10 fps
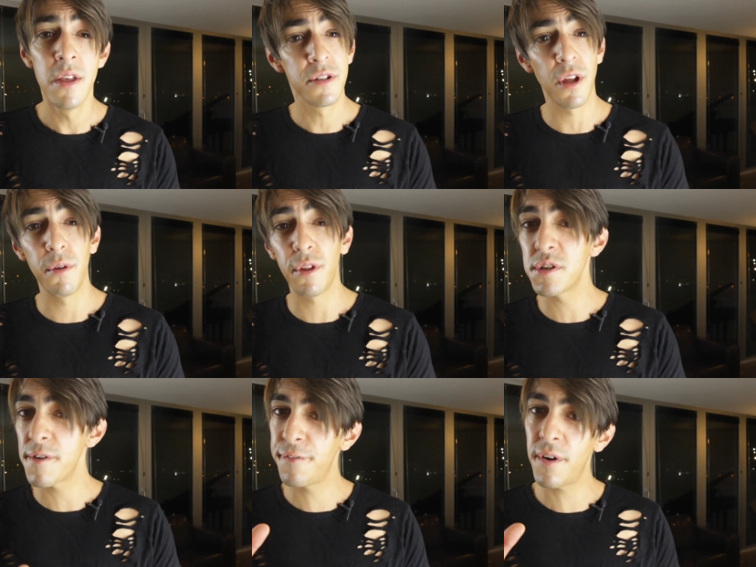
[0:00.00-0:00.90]
So
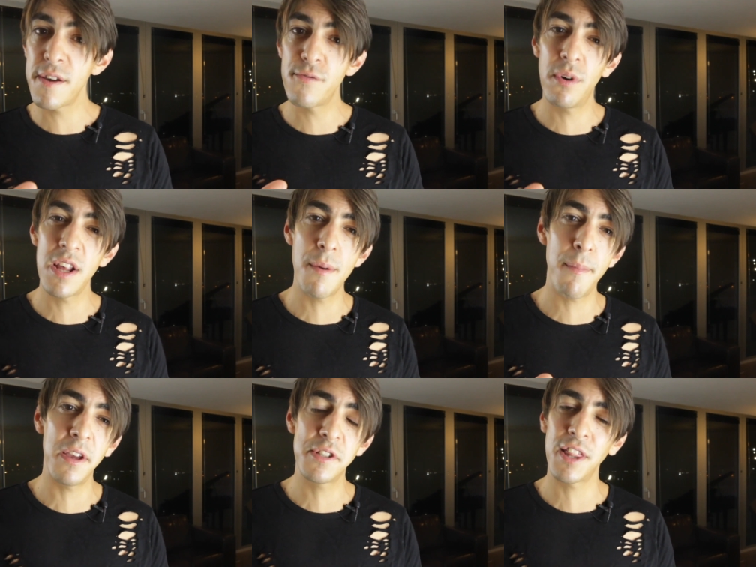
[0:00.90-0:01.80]
those are five really
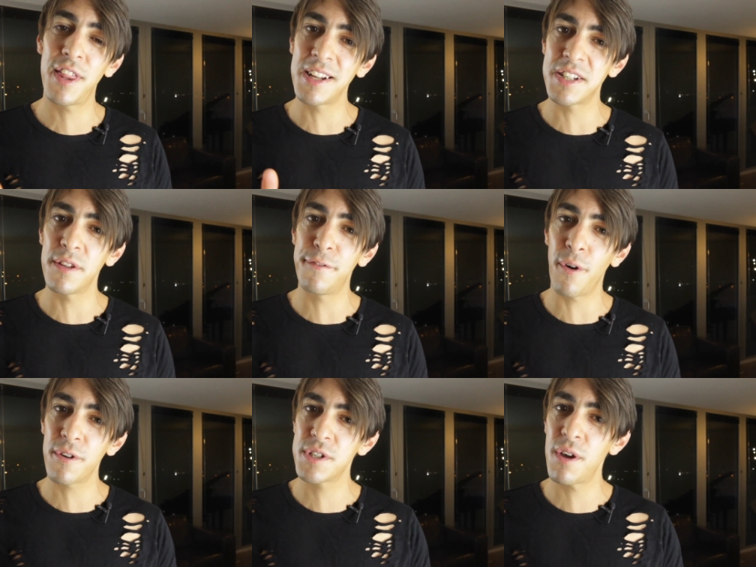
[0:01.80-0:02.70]
amazing things that the
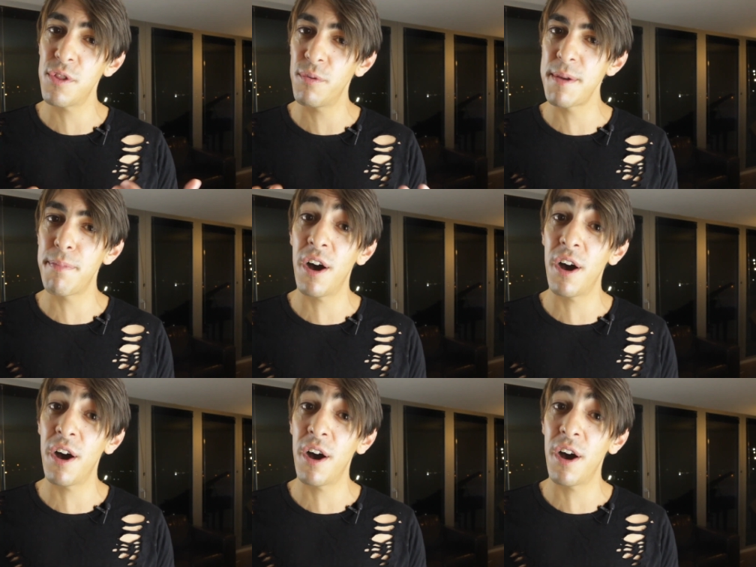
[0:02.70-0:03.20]
FOXO3